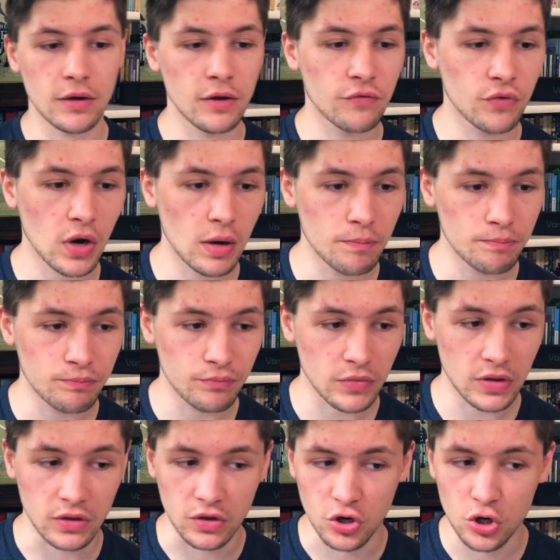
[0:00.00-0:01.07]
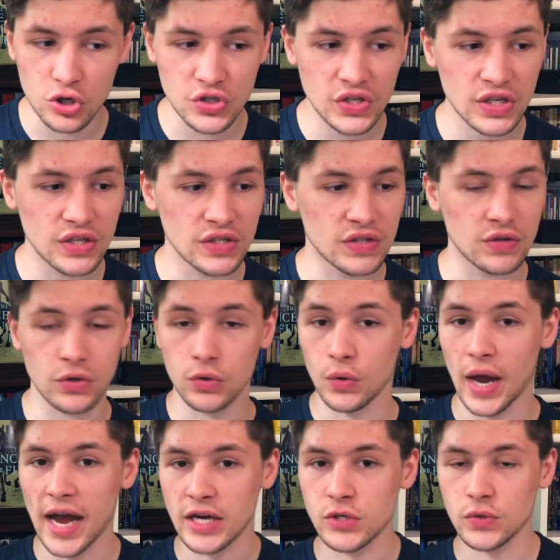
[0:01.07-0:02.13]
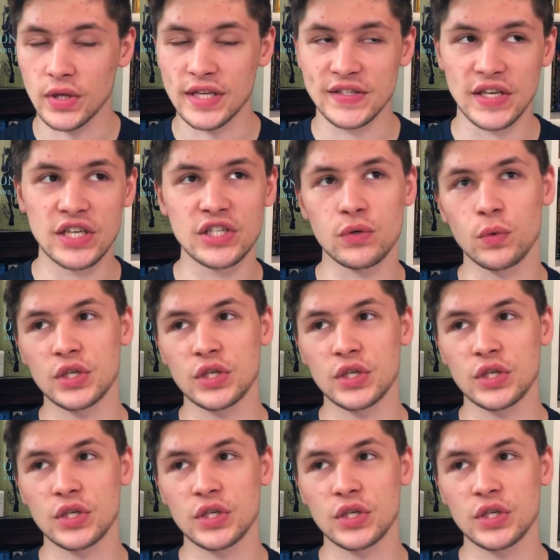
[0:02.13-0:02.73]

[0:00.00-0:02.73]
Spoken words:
From curses to actualization,